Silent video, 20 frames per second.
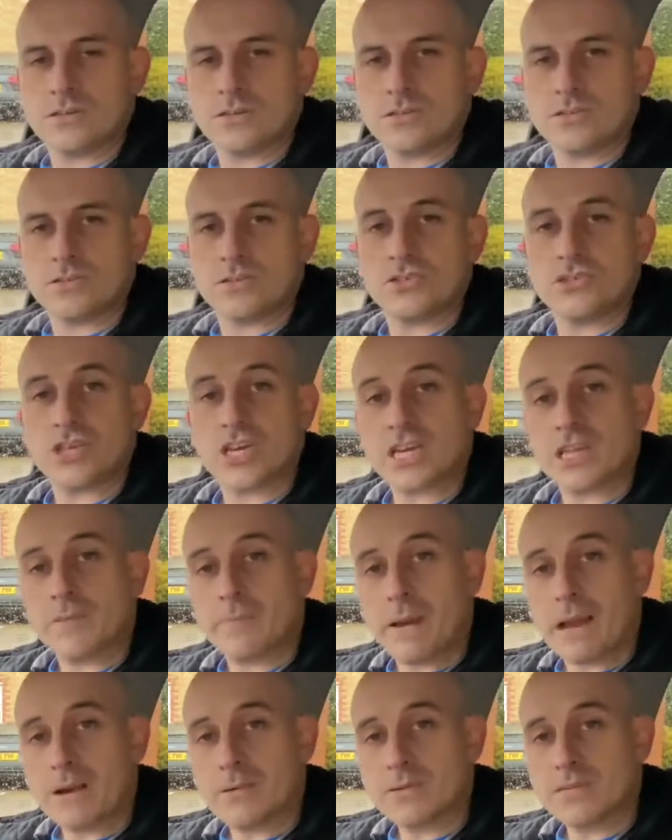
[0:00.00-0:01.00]
To check the
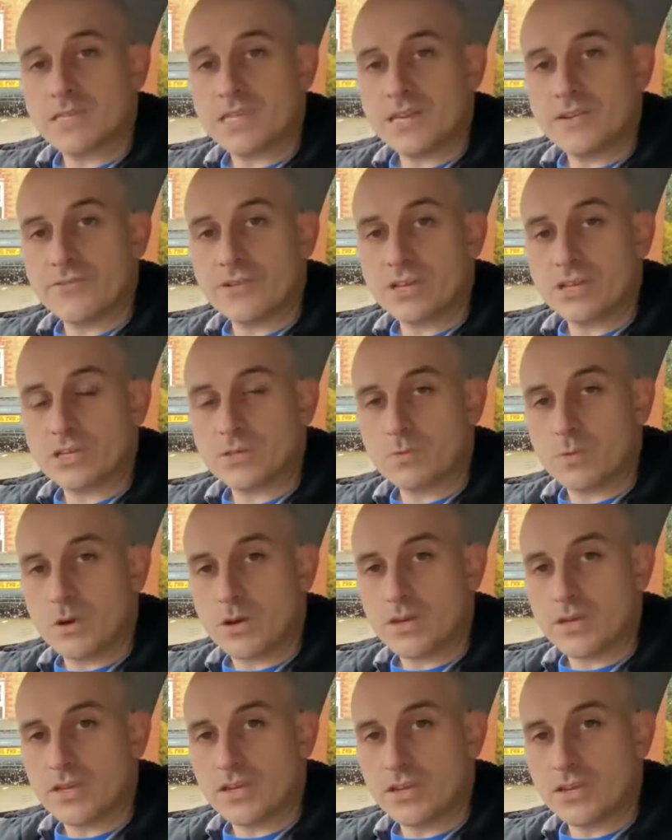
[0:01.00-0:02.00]
power steering is
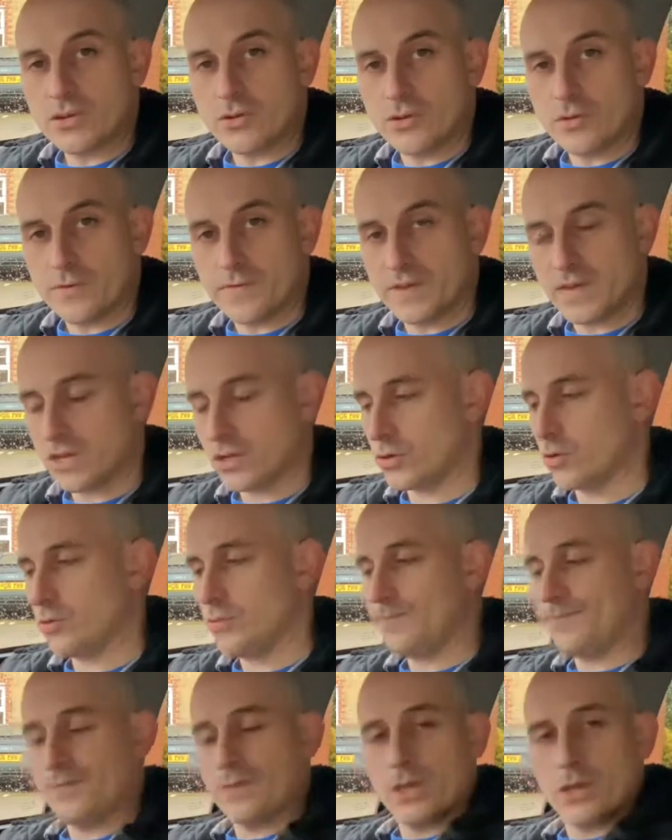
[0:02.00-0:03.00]
working in your
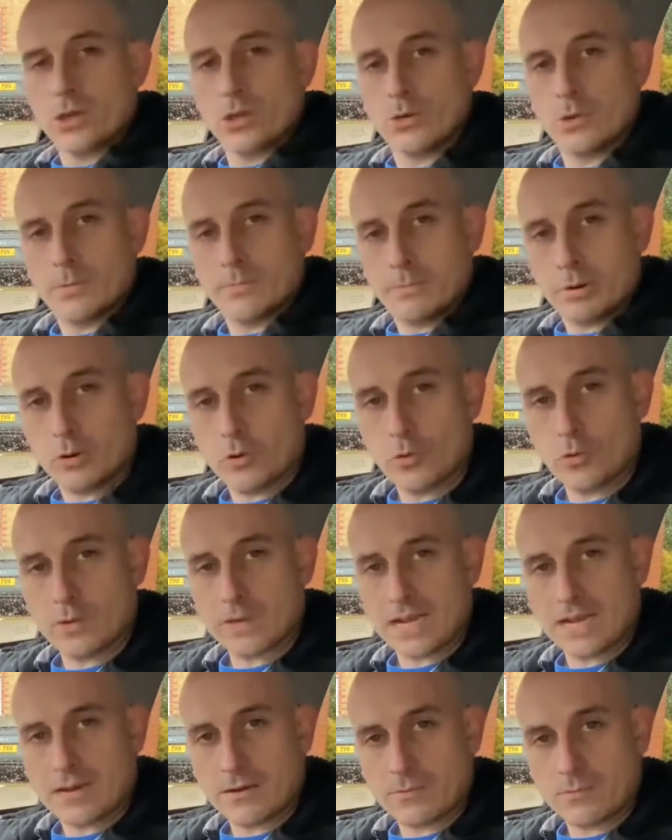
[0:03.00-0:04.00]
vehicle, you would pull
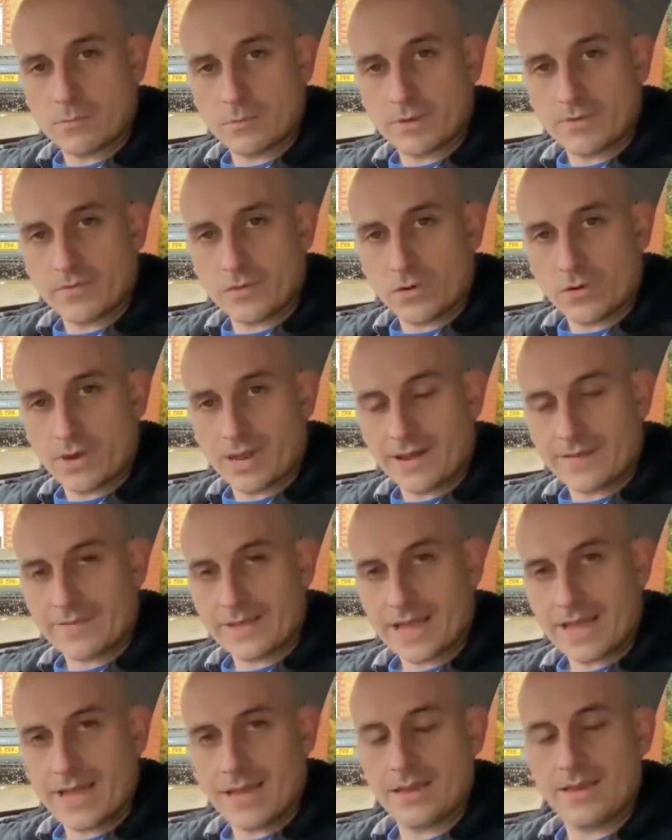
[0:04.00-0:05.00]
down with your left
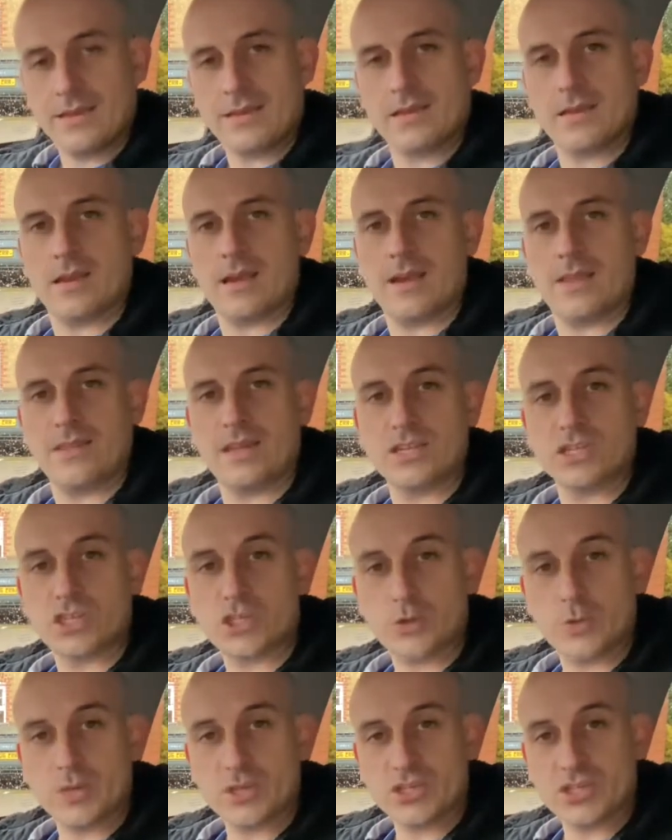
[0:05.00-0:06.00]
hand and then
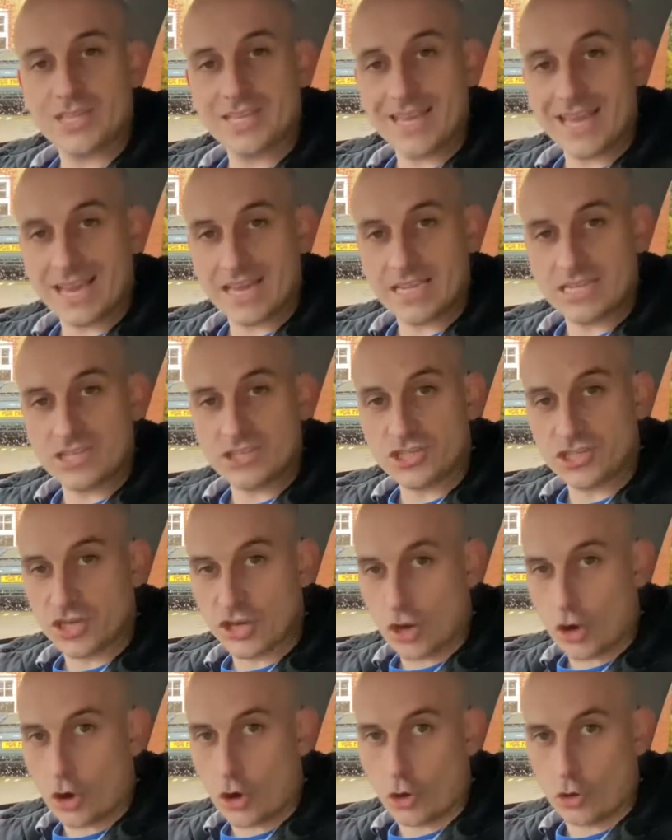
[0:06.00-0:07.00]
switch the
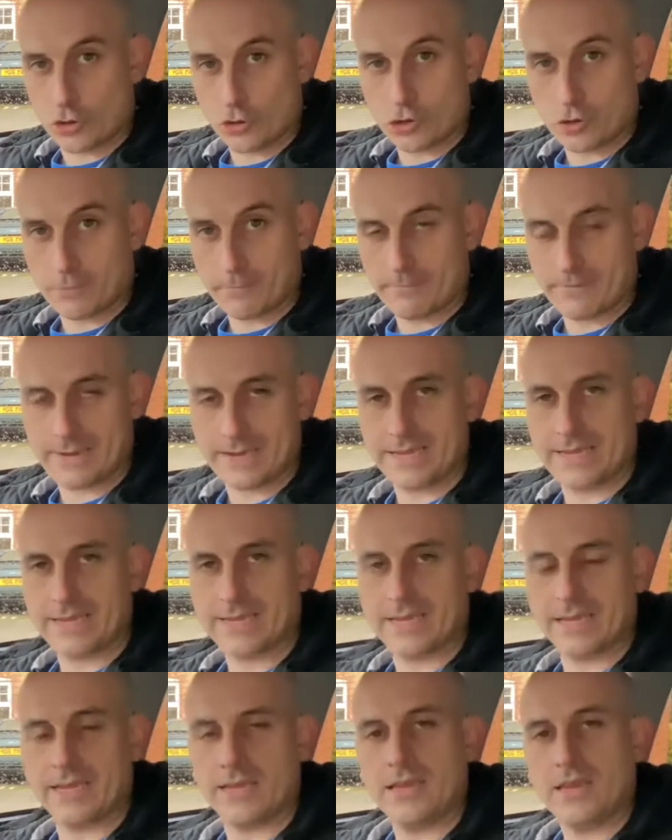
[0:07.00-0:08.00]
engine on
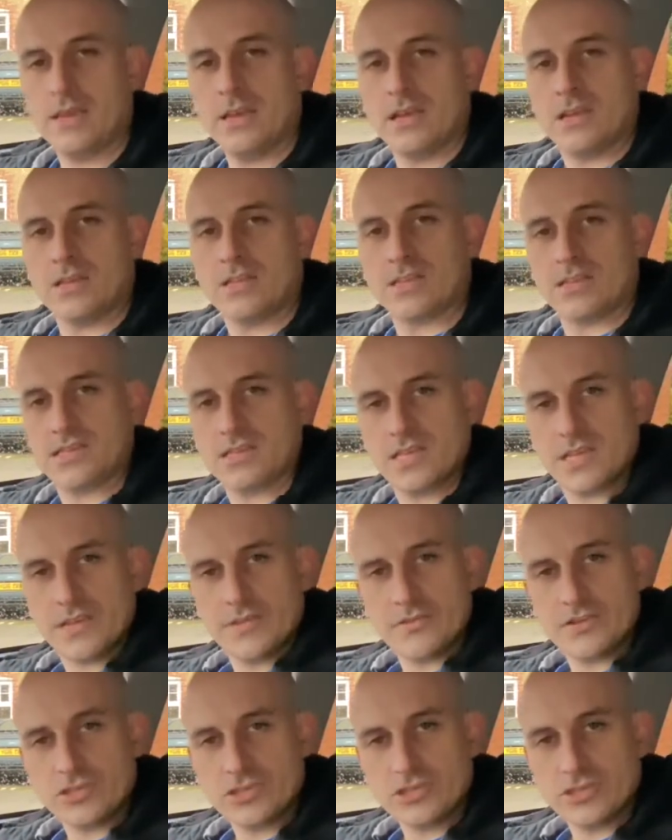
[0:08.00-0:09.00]
completely. The
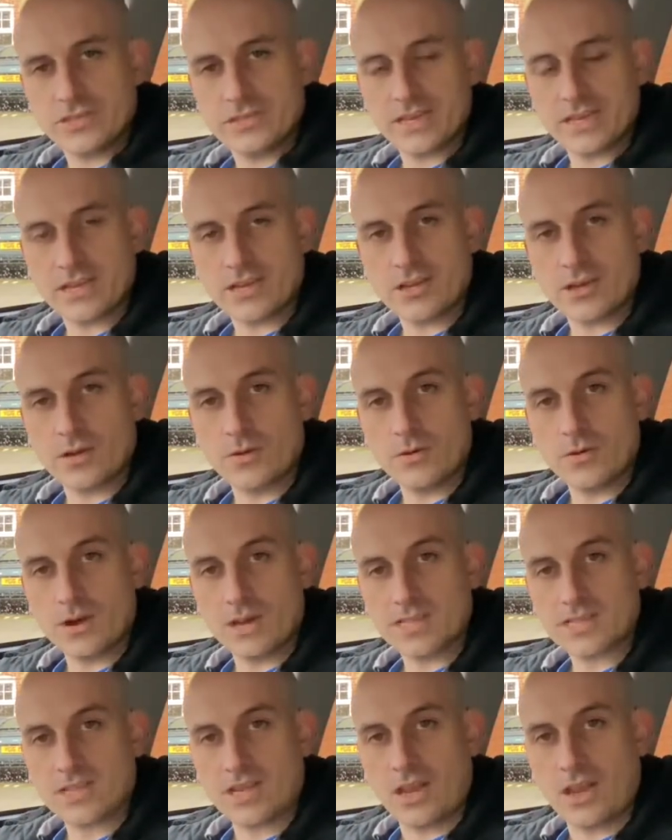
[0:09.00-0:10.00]
steering should then go
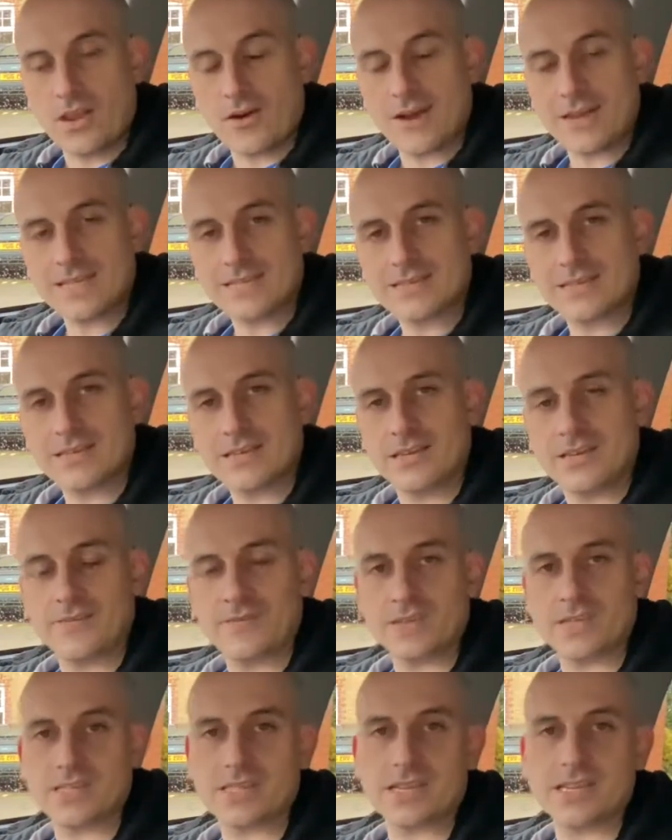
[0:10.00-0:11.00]
nice and light, and
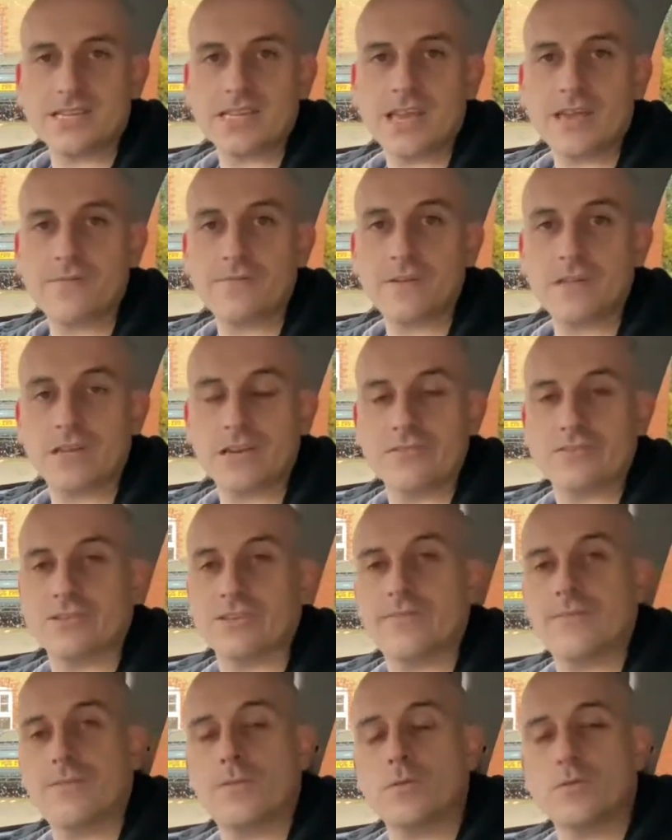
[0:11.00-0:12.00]
if it stays heavy there is
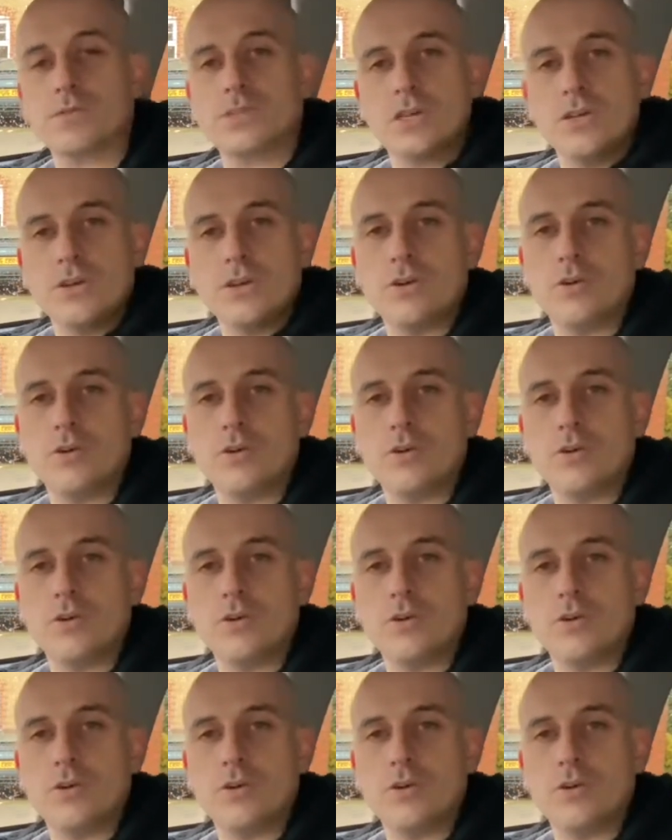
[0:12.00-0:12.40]
a fault.